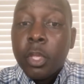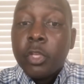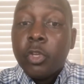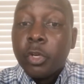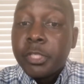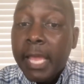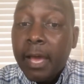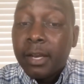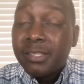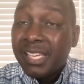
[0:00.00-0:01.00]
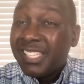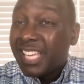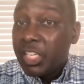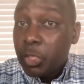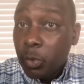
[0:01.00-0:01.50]
your child attends
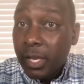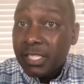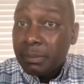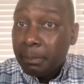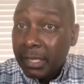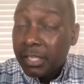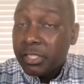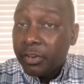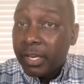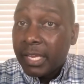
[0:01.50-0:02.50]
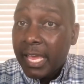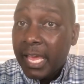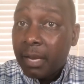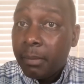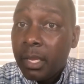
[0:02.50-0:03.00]
a U.S. military
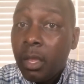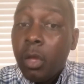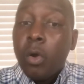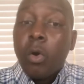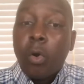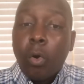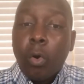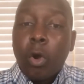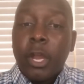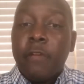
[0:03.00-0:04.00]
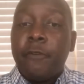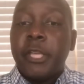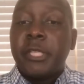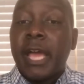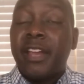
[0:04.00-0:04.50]
academy, or if
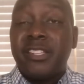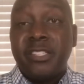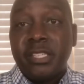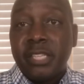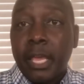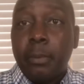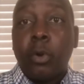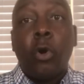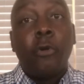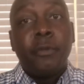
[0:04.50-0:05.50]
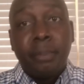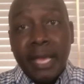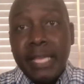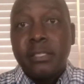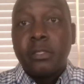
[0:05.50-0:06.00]
a child is disabled or if it
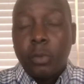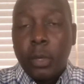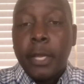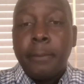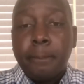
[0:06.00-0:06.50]
passes away.